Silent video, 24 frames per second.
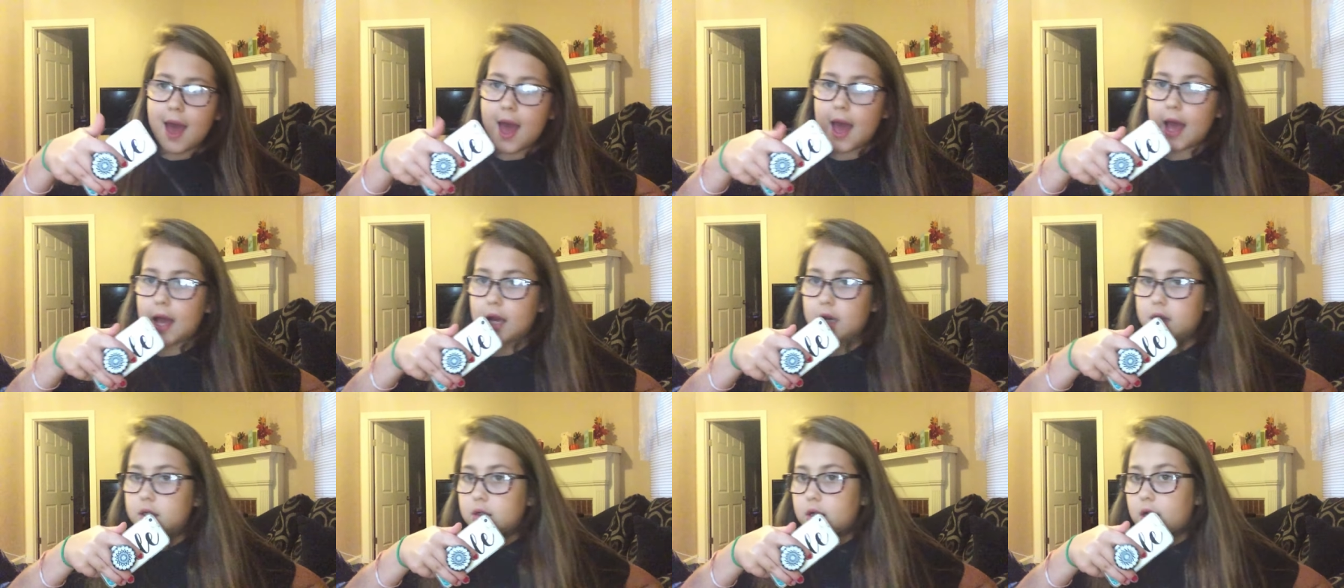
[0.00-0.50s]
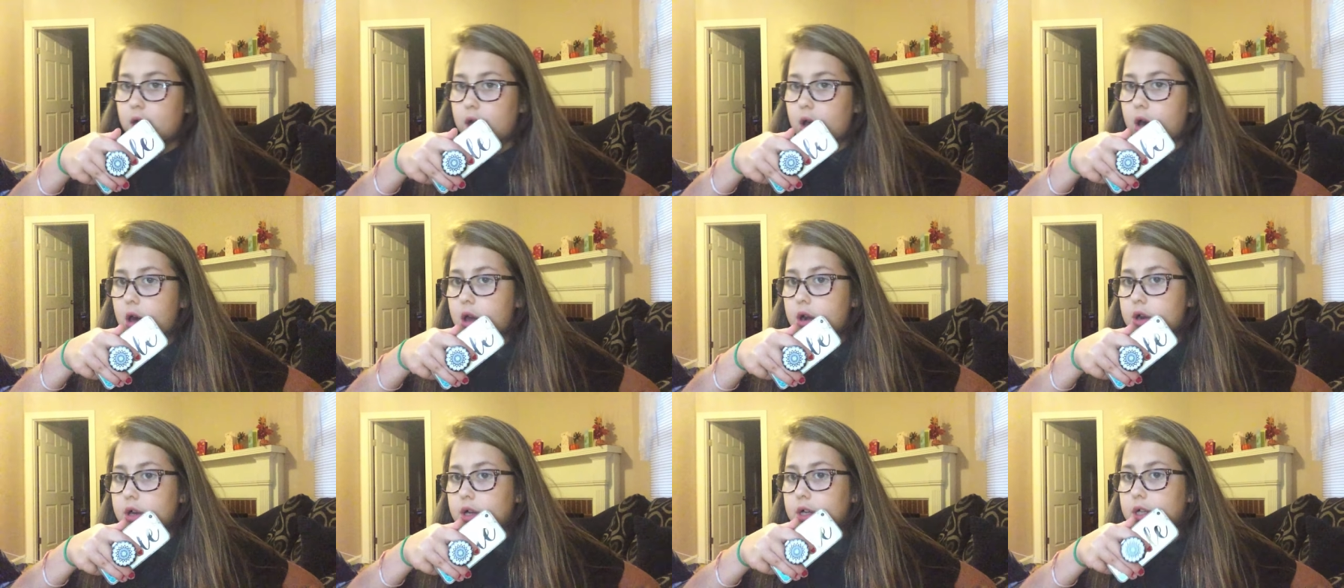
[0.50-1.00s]
I
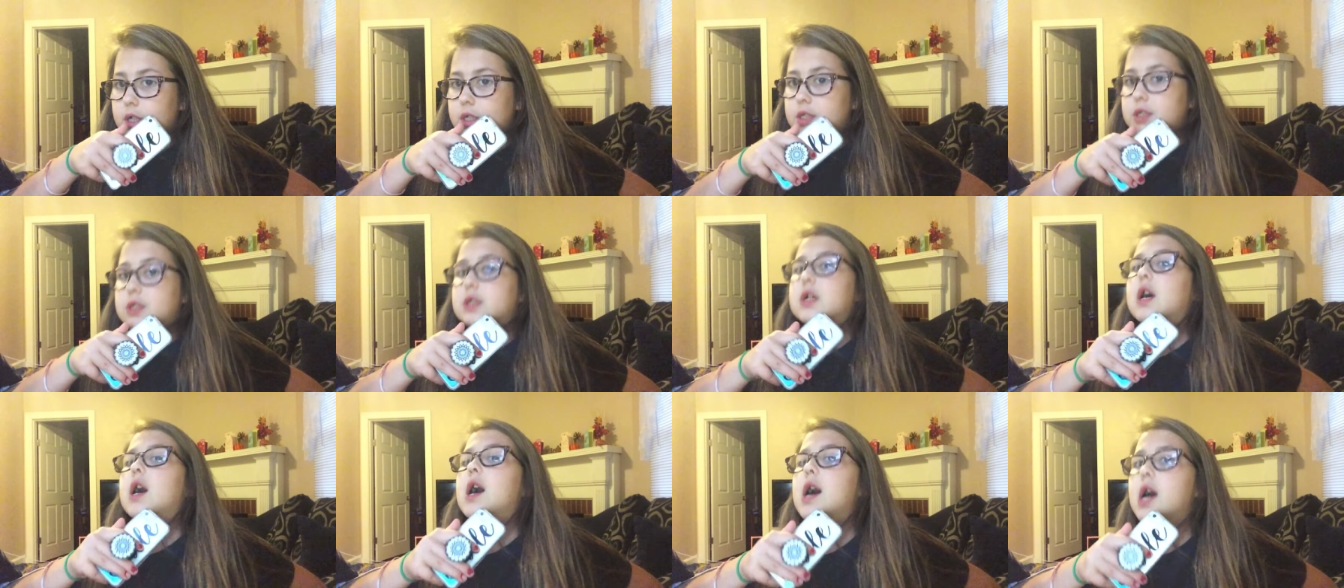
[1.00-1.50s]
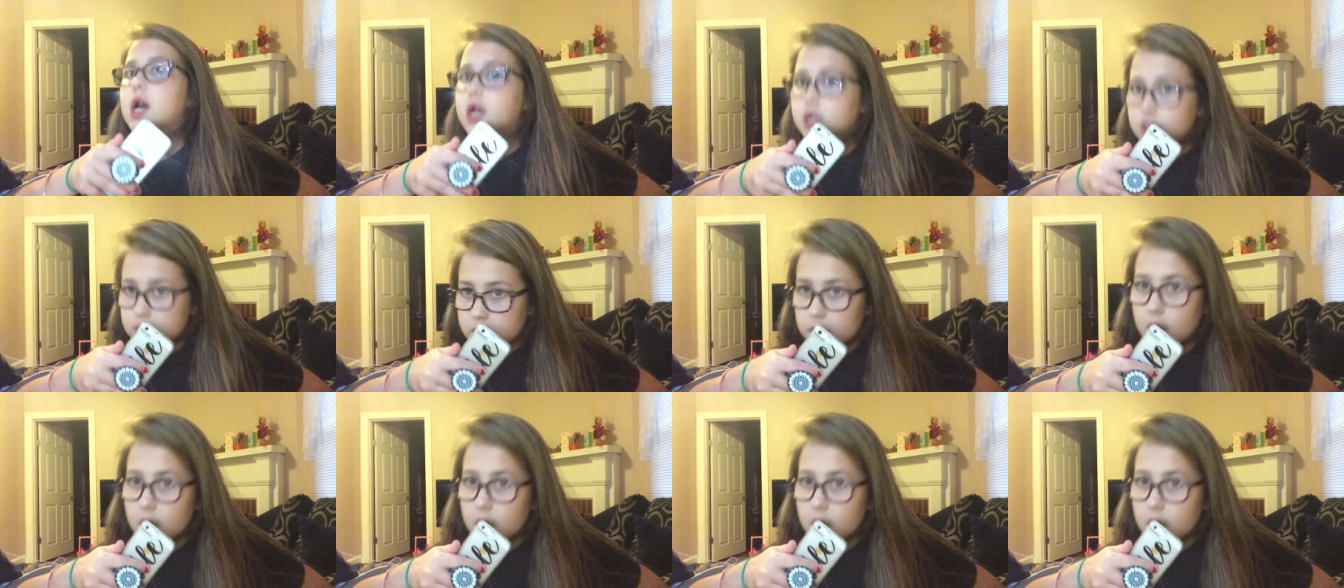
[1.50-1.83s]
called her shot,